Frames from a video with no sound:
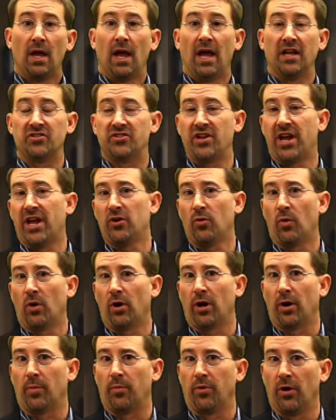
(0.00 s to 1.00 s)
As
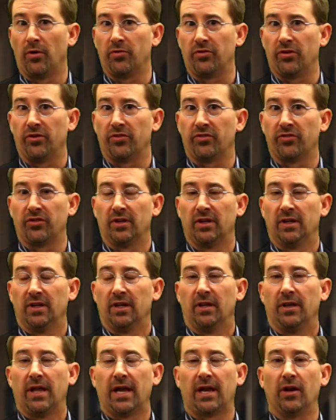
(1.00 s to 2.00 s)
January approaches,
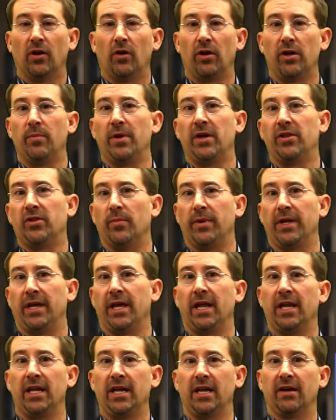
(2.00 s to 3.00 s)
that can only mean the
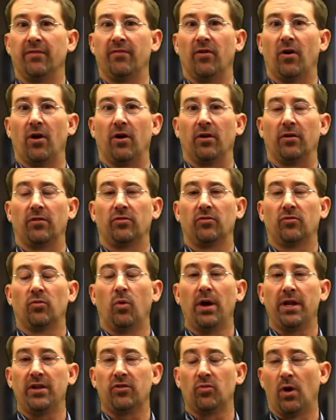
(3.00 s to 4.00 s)
beginning of our
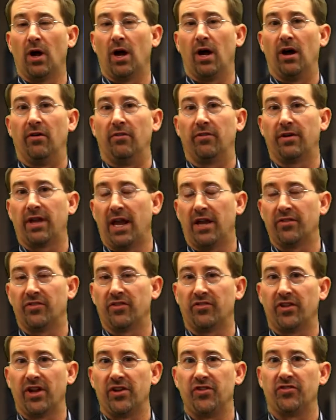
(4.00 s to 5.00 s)
2012
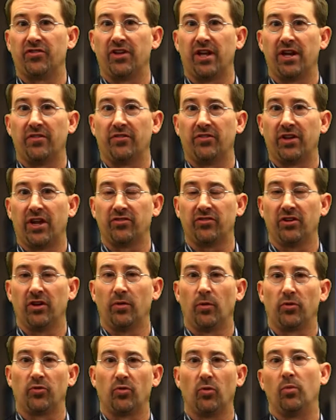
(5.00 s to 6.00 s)
Kansas Legislative Session,
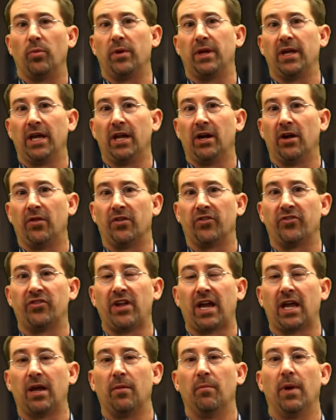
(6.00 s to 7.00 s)
which will begin on the
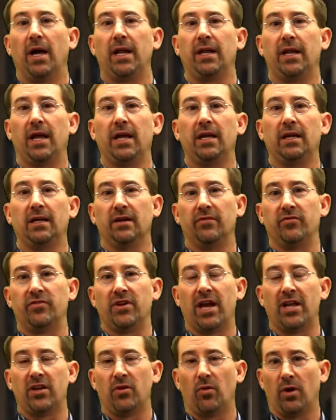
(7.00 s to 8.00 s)
second Monday of
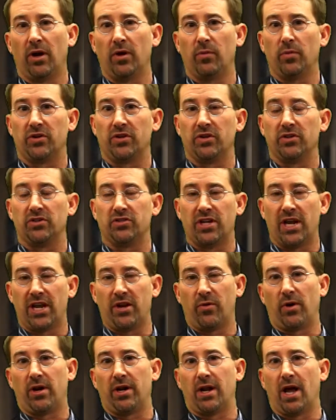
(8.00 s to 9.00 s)
January, which is
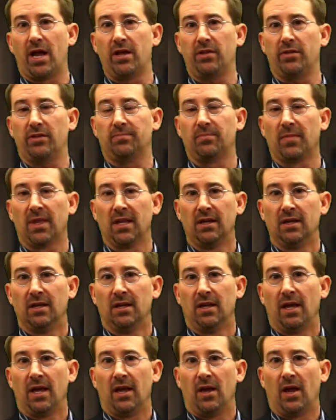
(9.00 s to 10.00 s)
January 9th.
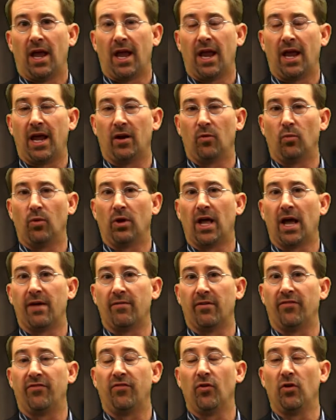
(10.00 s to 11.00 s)
And we'll have
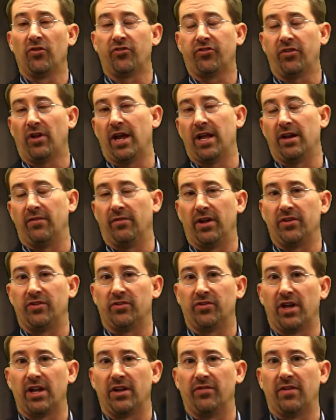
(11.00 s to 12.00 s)
a full slate of
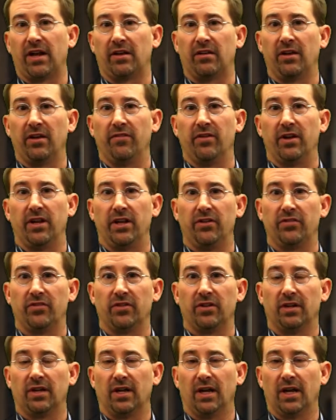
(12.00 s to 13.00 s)
legislative activities
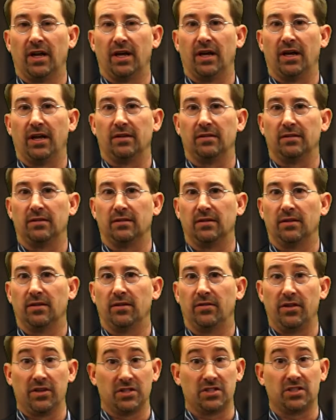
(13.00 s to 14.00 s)

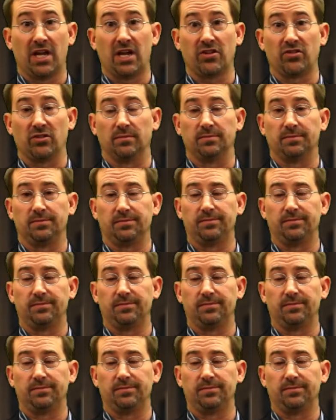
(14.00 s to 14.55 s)
this session.